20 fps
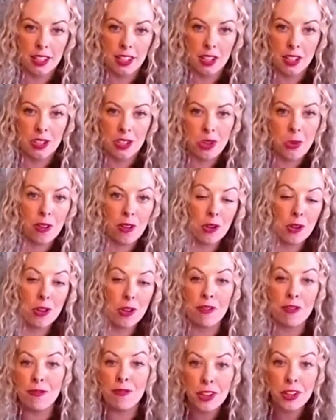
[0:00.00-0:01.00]
So if you're
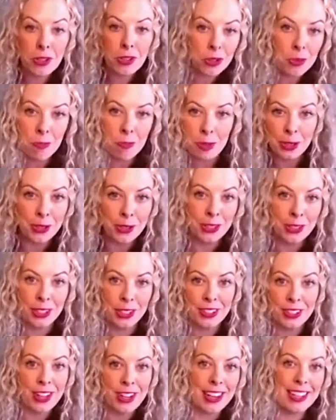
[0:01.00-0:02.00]
a funnel builder,
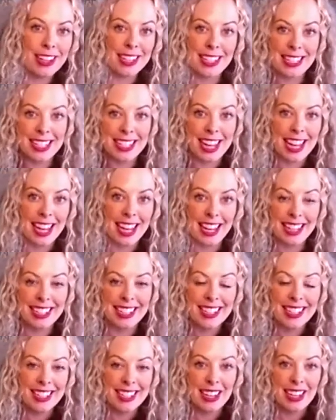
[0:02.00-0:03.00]
you're not going to say,
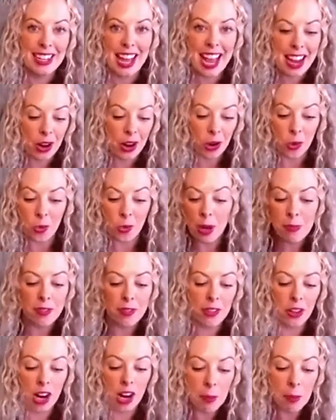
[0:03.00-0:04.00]
hey, or a web
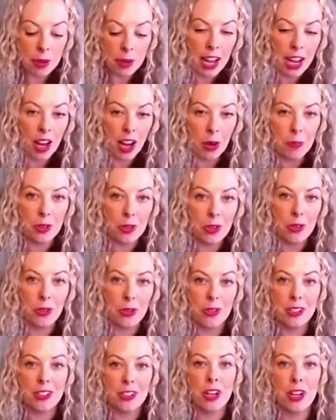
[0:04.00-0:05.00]
developer, I'm going to help
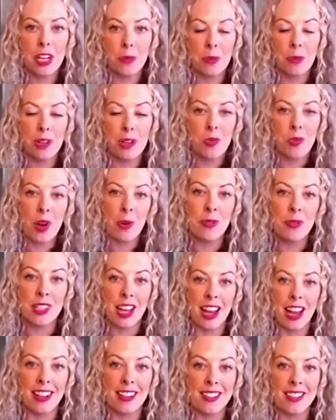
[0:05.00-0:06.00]
you create a pretty
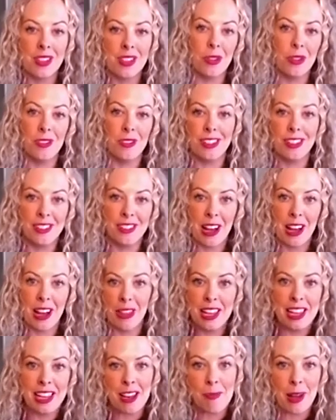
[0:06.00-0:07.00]
website. So you're not
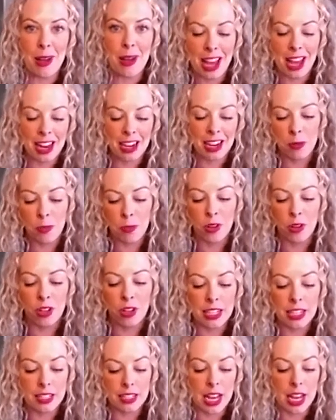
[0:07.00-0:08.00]
thinking about that anymore. You're going
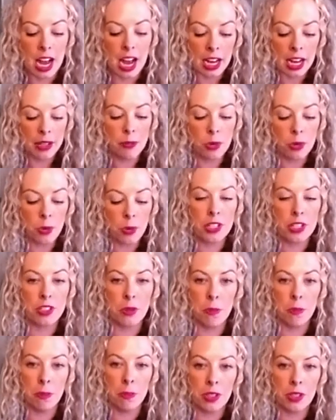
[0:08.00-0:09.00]
to say, I'm going to
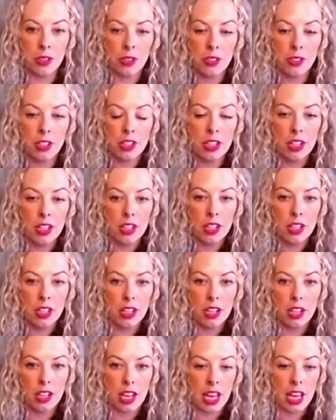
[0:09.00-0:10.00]
build
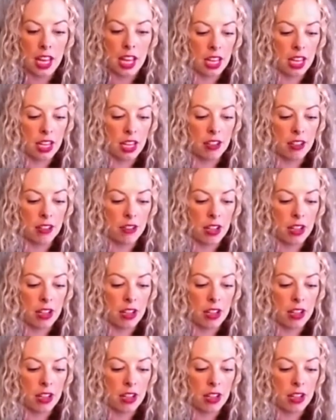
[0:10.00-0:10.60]
a